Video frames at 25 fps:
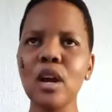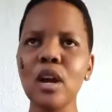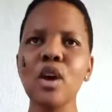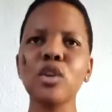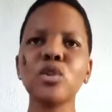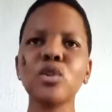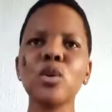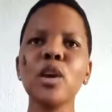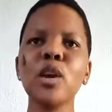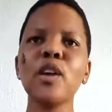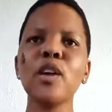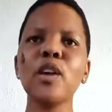
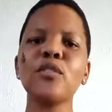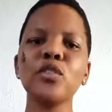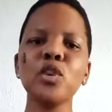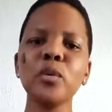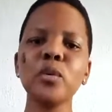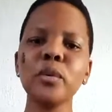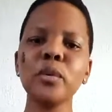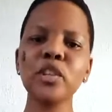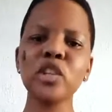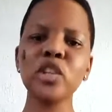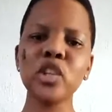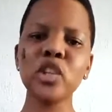So if you
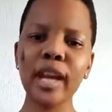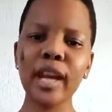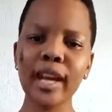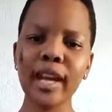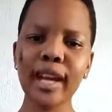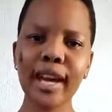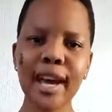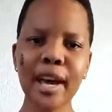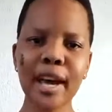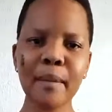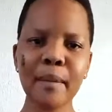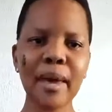would check
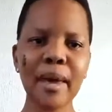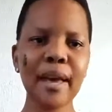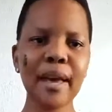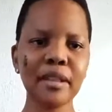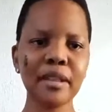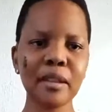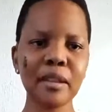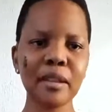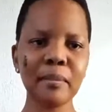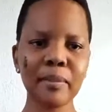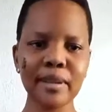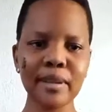a
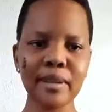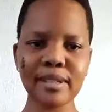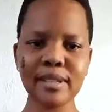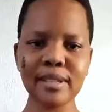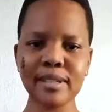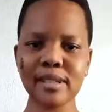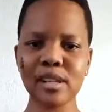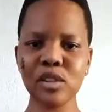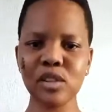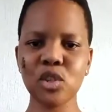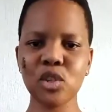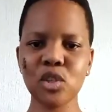healthy
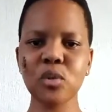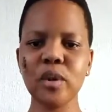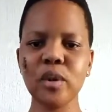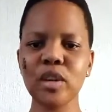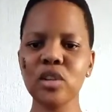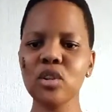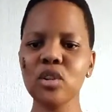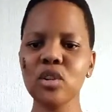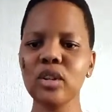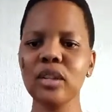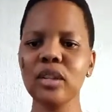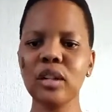person's
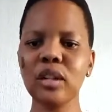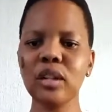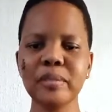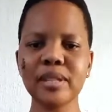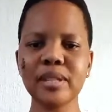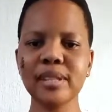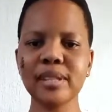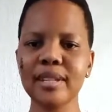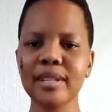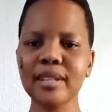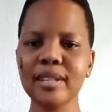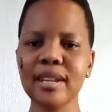saturation, they'll be
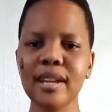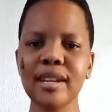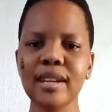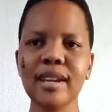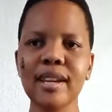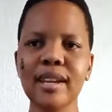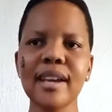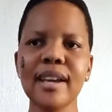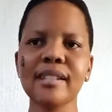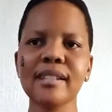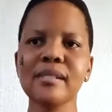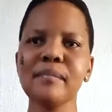
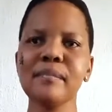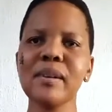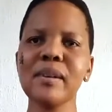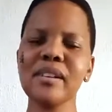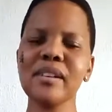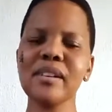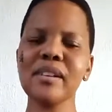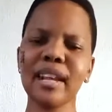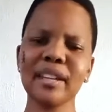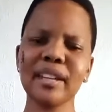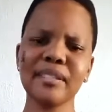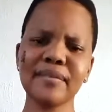sitting at
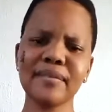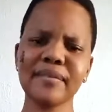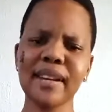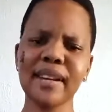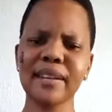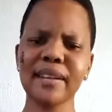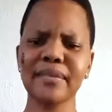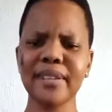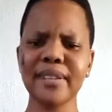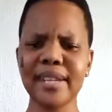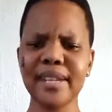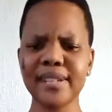about
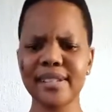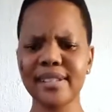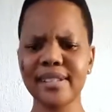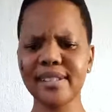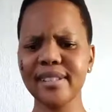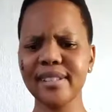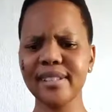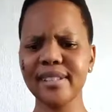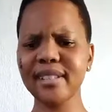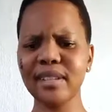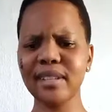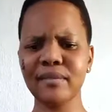95,
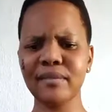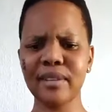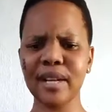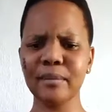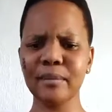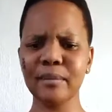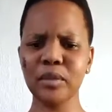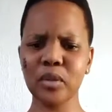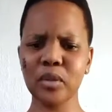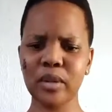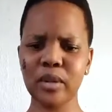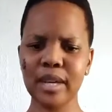96, even
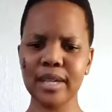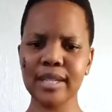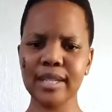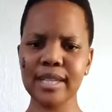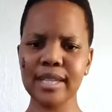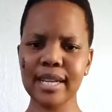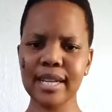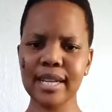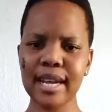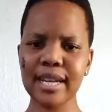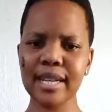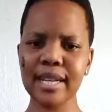up to
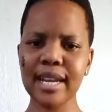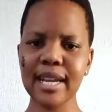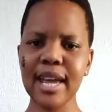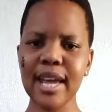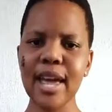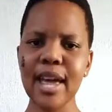99.